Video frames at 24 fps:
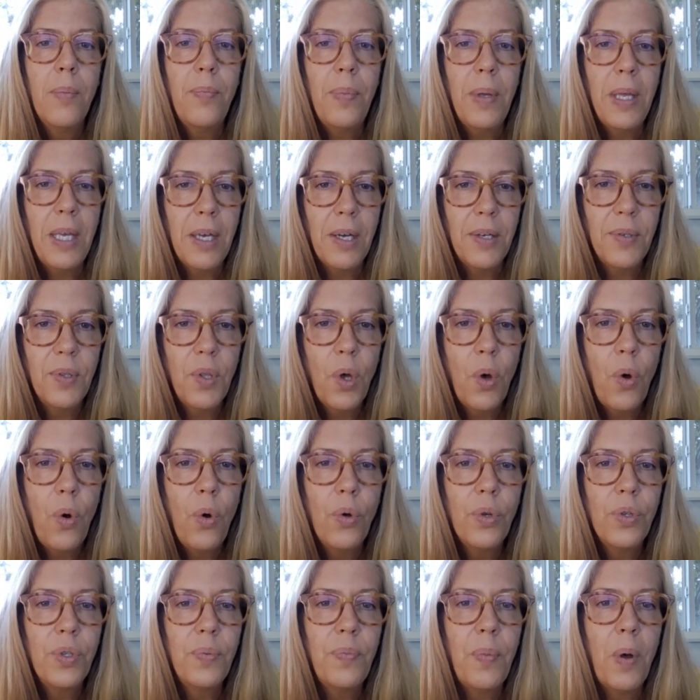Because the
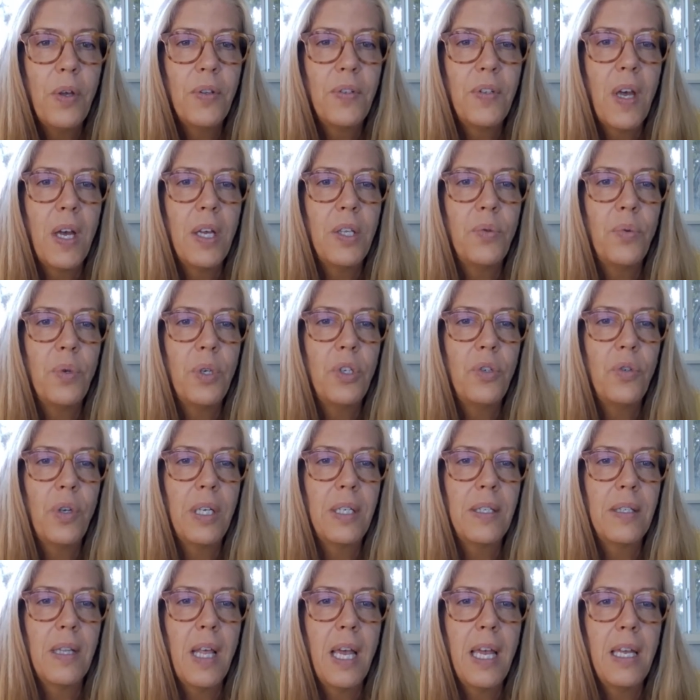hole's small size
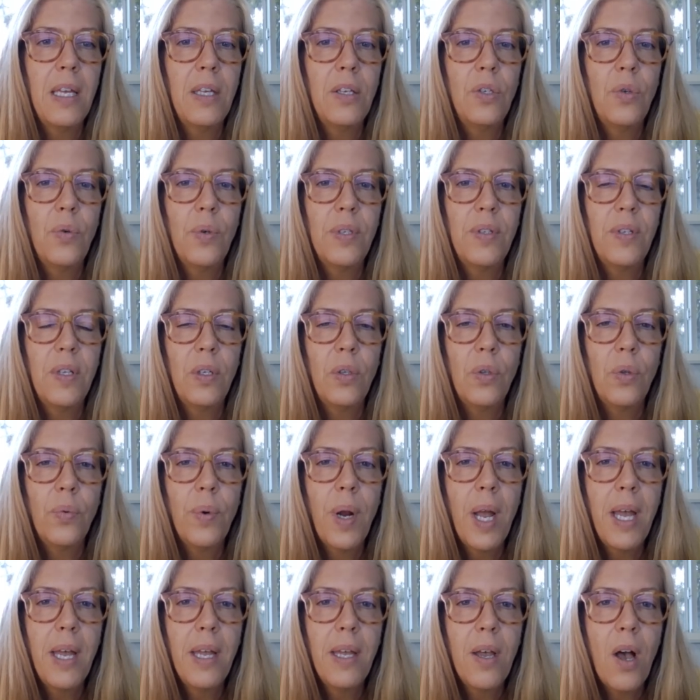restricts light to a single
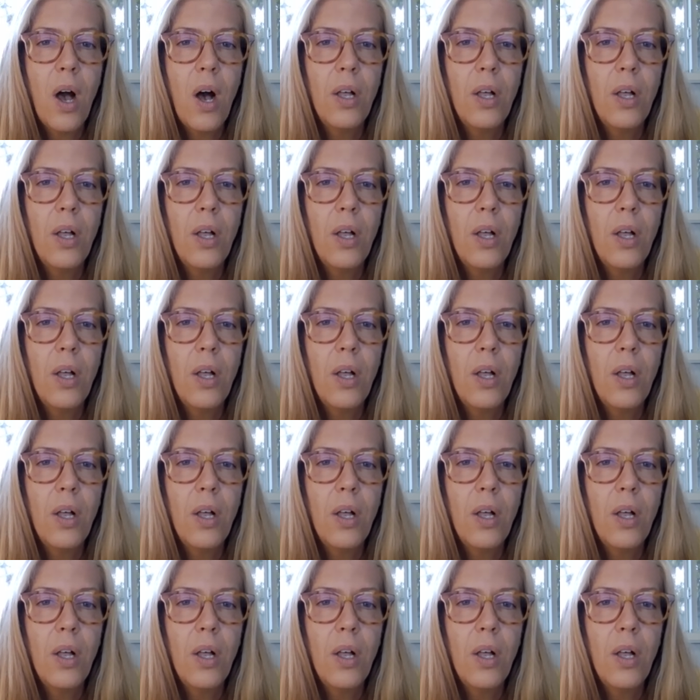ray,